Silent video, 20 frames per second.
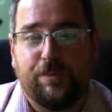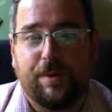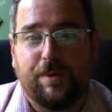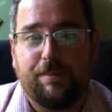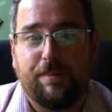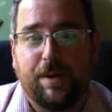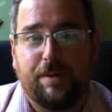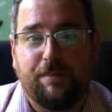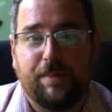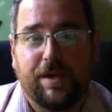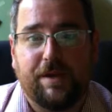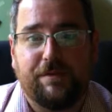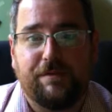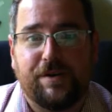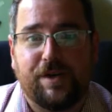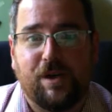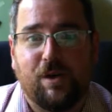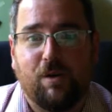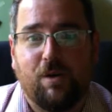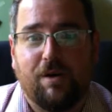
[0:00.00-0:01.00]
I might make a
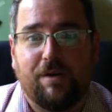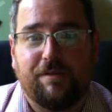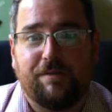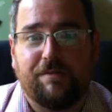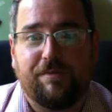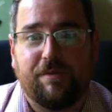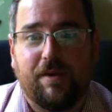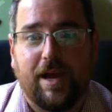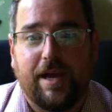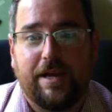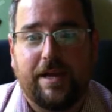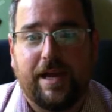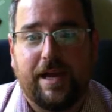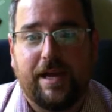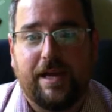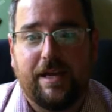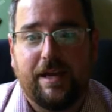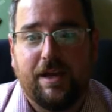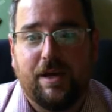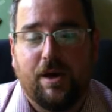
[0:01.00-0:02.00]
video on Friday.